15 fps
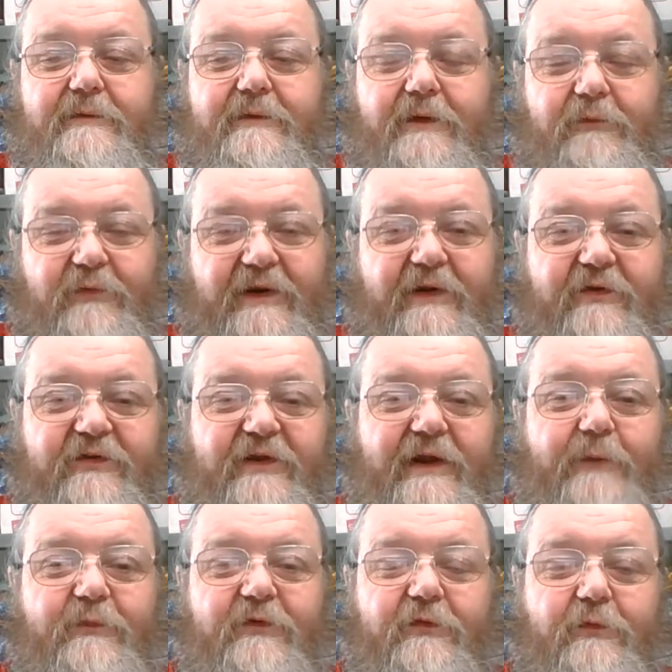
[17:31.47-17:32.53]
they'd realise
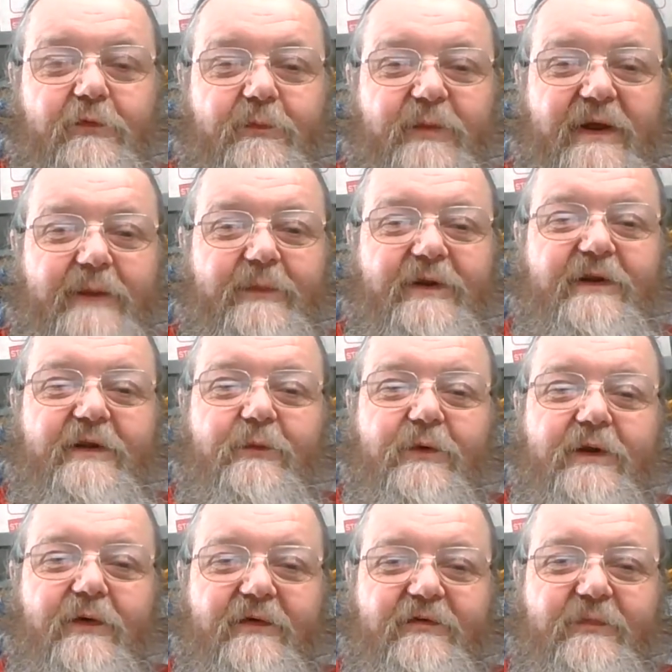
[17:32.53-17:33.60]
that was the sort of payment that you
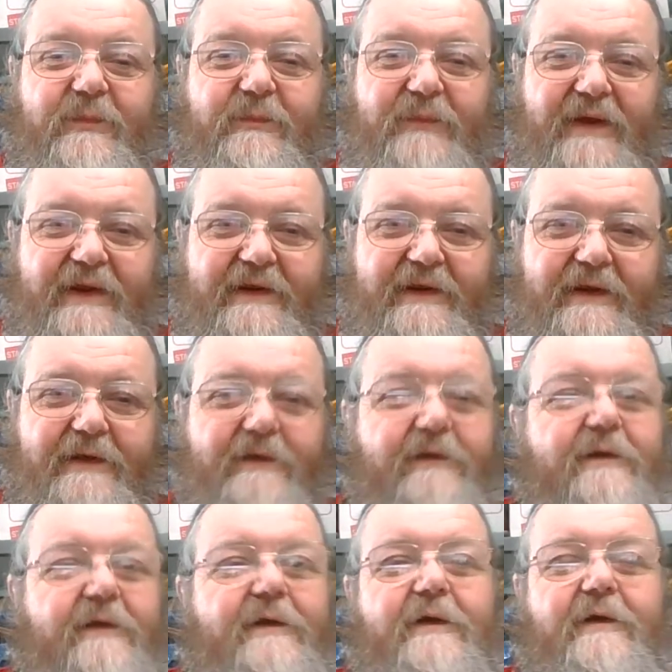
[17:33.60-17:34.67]
were going to be making.
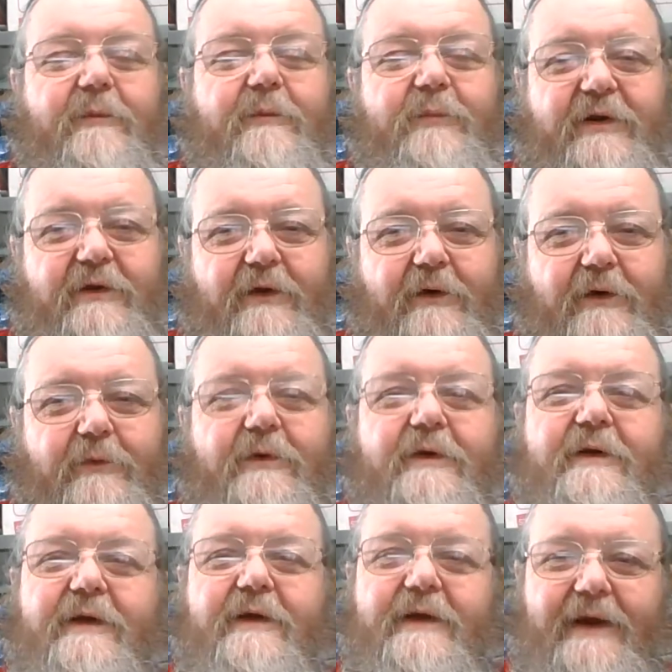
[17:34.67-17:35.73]
But no,
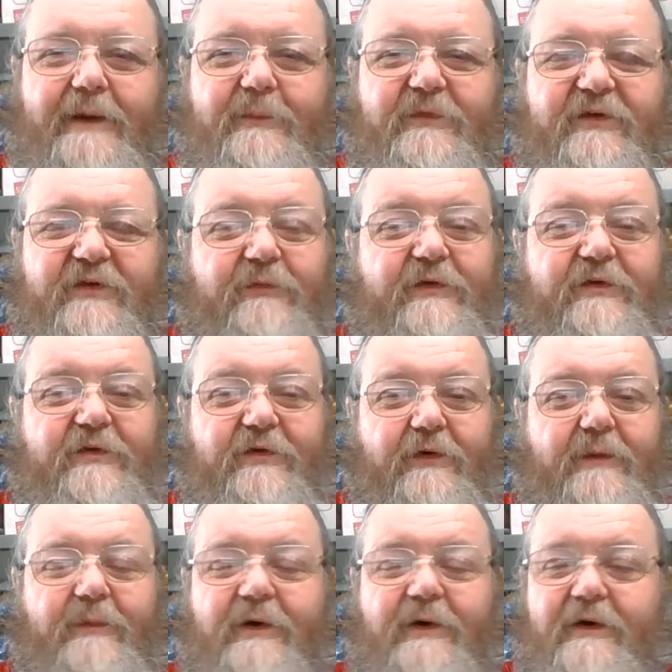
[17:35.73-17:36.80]
it happens every
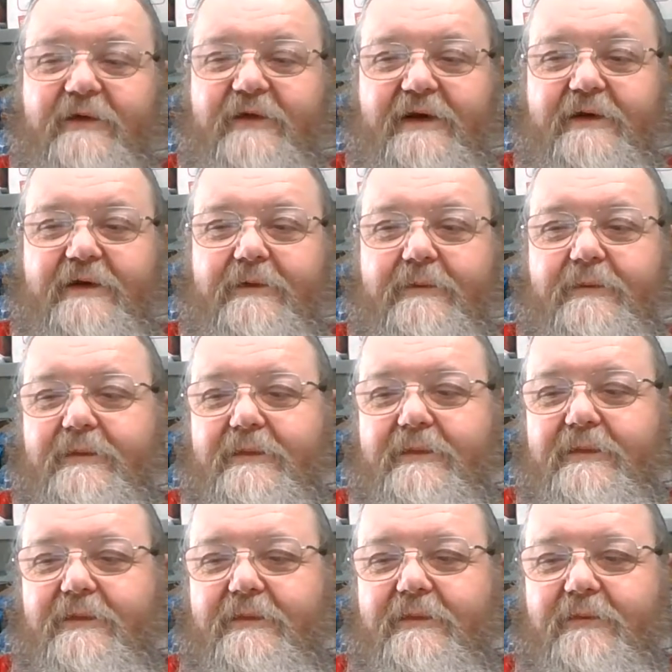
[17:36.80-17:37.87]
time. I think
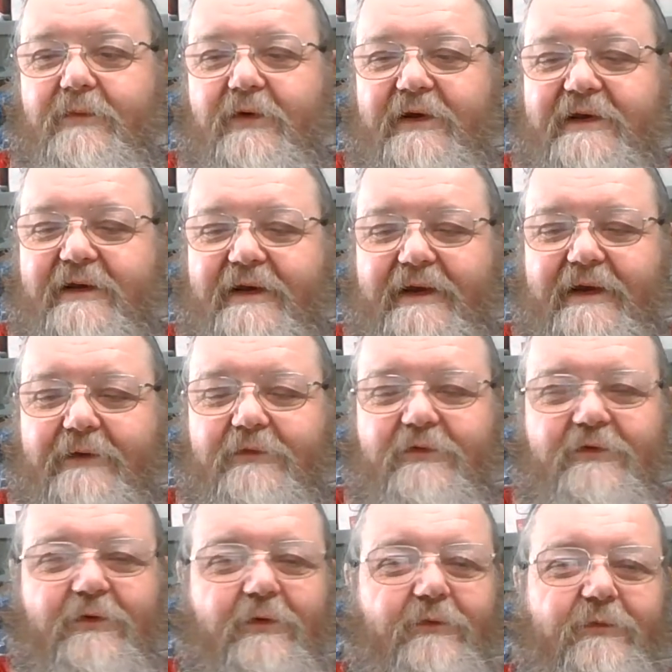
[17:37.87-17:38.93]
my account has
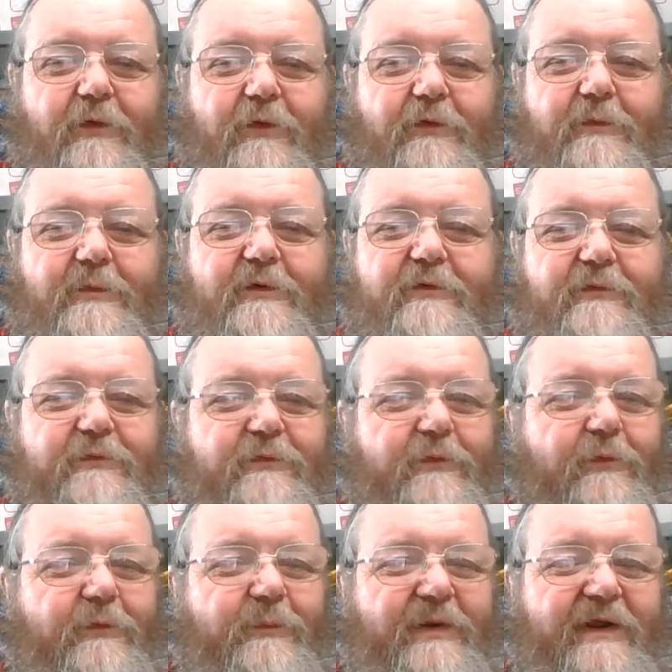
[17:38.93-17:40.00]
got vulnerable to
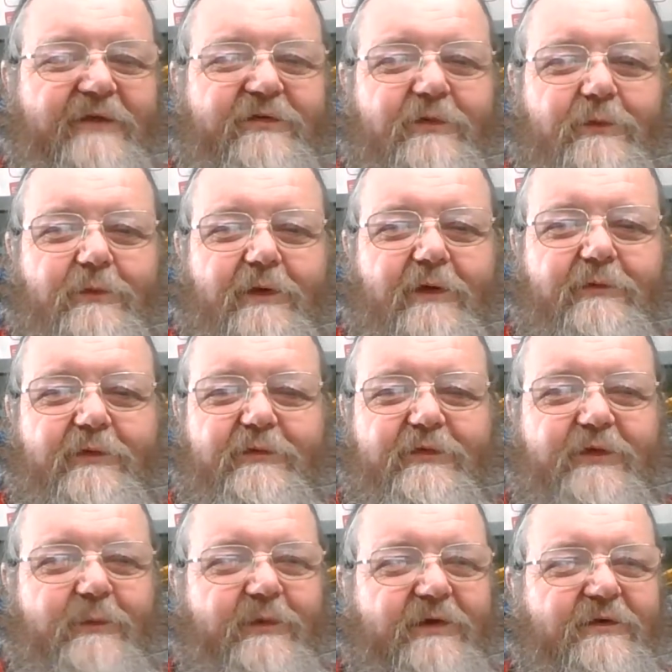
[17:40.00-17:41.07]
fraud plastered all over it for
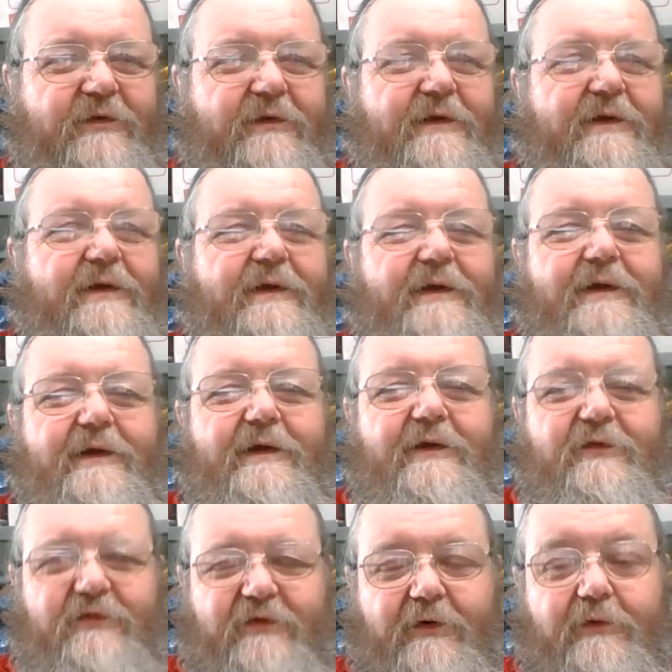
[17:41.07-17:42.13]
some reason.
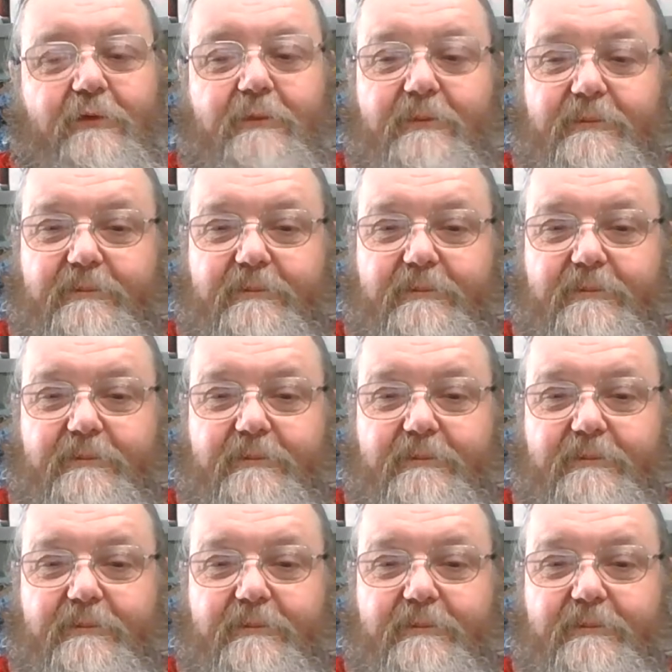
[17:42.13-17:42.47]
So